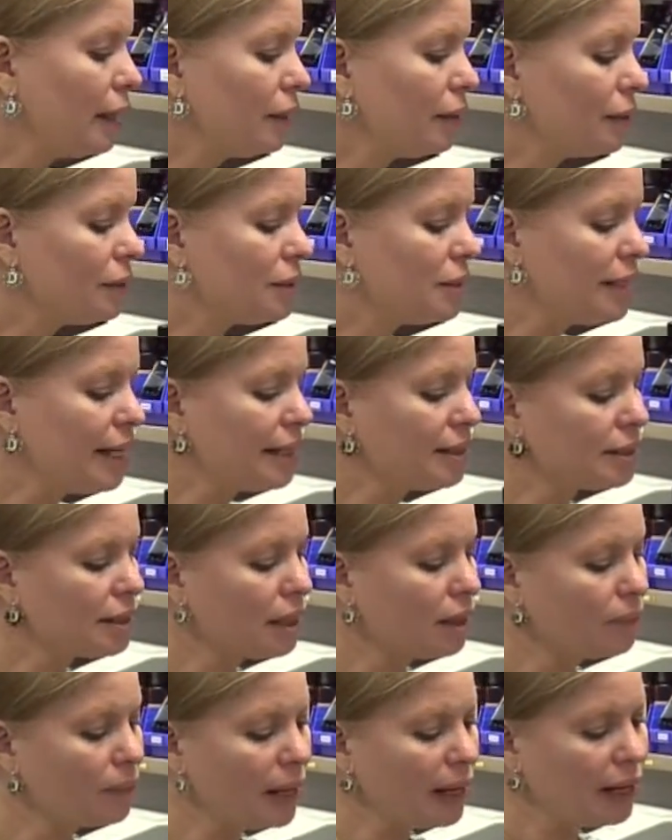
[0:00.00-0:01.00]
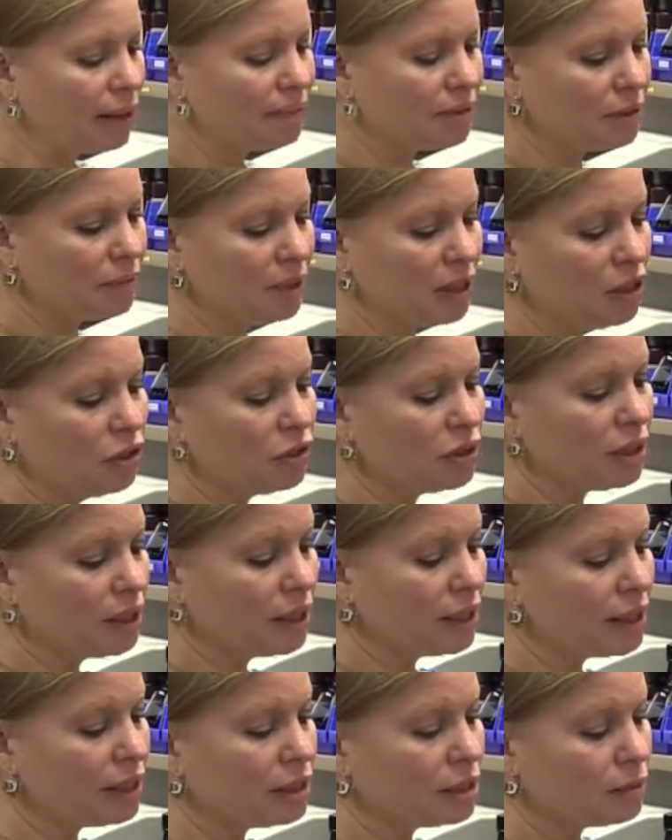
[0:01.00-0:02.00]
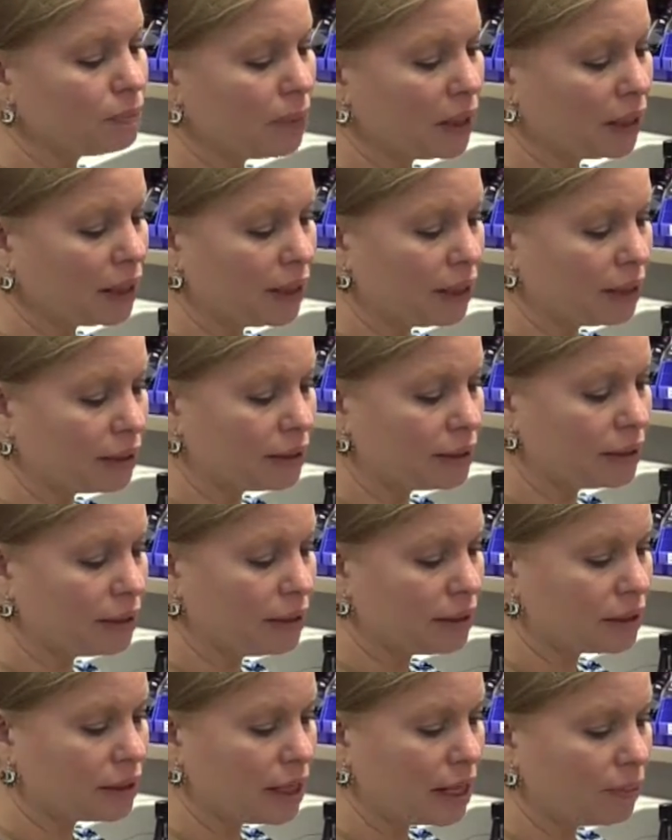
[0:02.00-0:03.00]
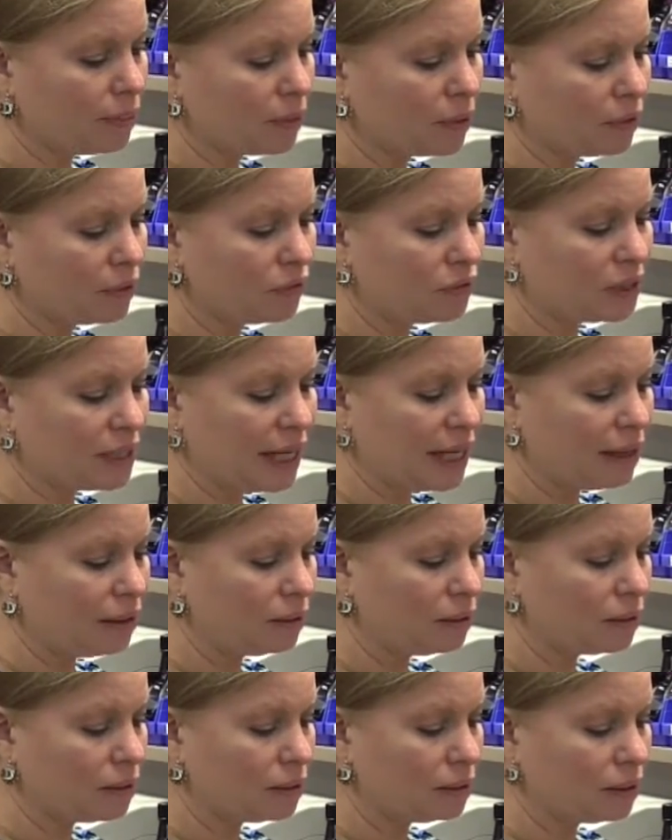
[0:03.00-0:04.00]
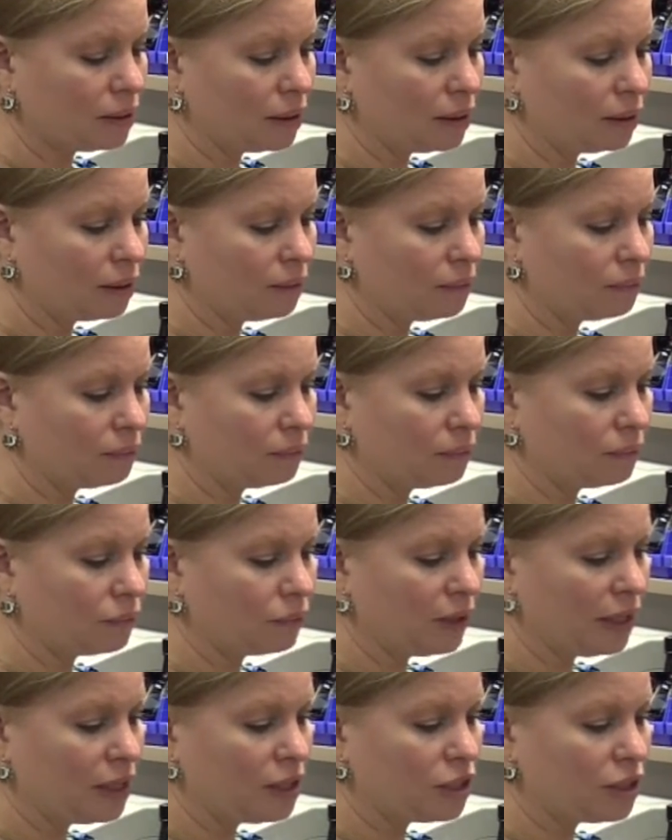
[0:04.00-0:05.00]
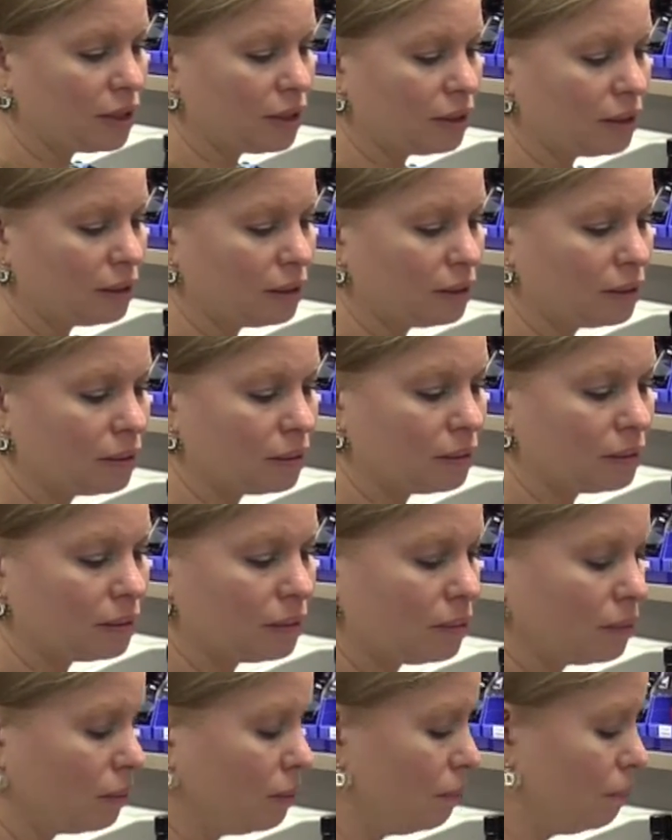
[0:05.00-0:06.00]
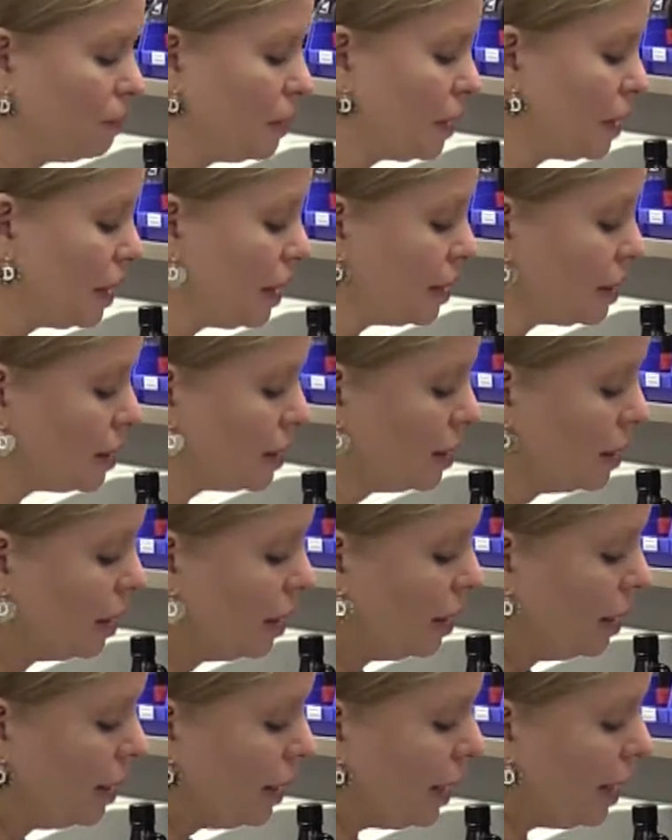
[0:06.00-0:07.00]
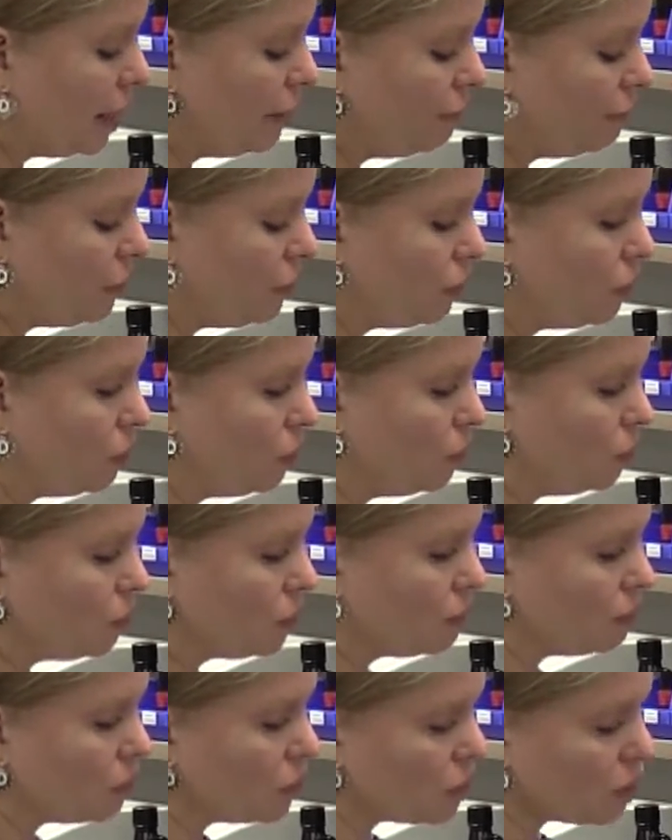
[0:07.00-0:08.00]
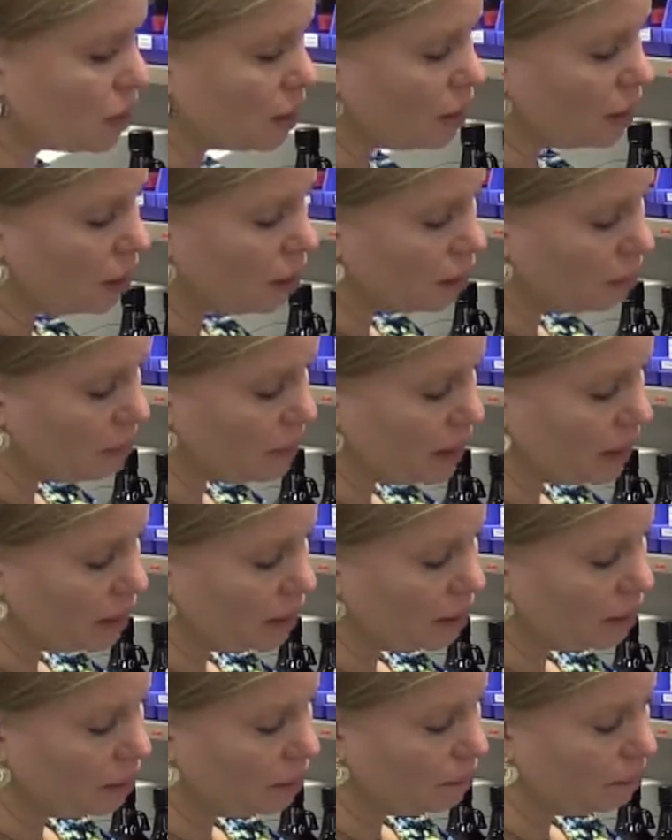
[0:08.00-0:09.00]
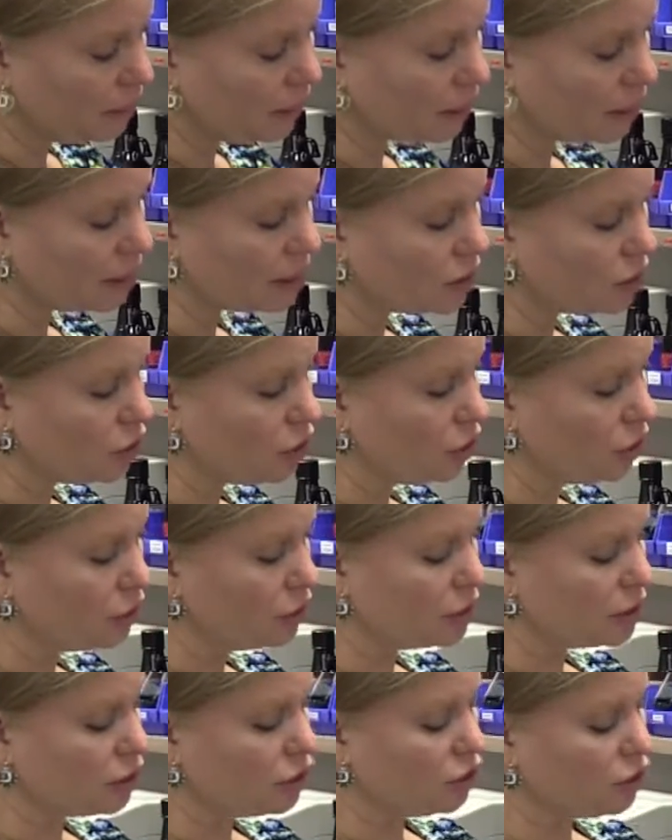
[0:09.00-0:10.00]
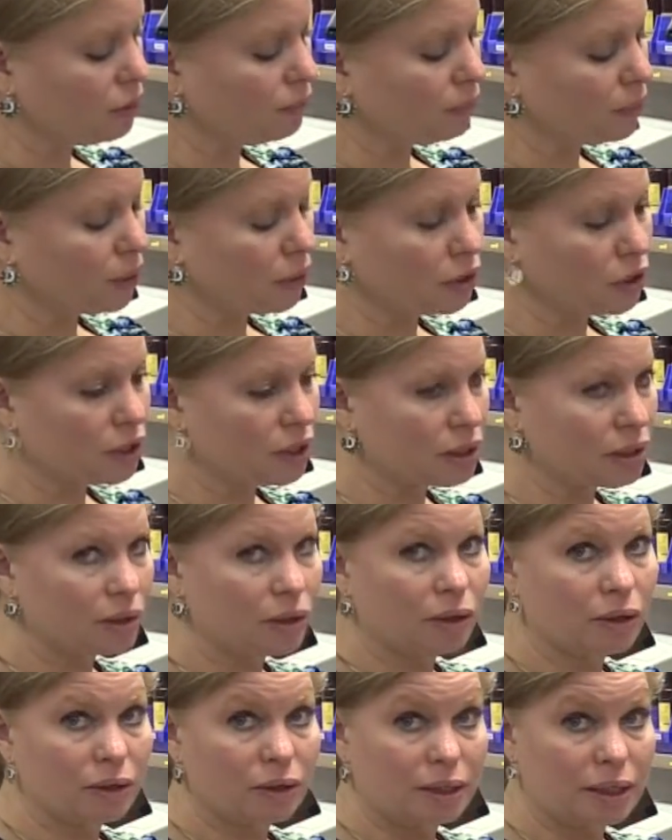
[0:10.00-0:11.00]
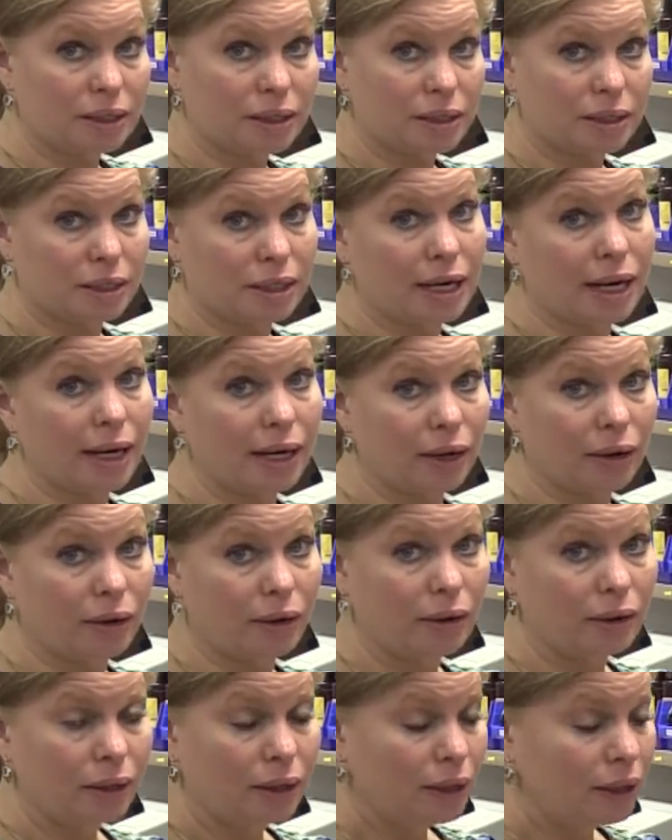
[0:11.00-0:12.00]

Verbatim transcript: In our stain setup, I happen to be using these buckets, these type of stain um, reagent buckets. If you, the more common buckets to use that you can purchase are this style.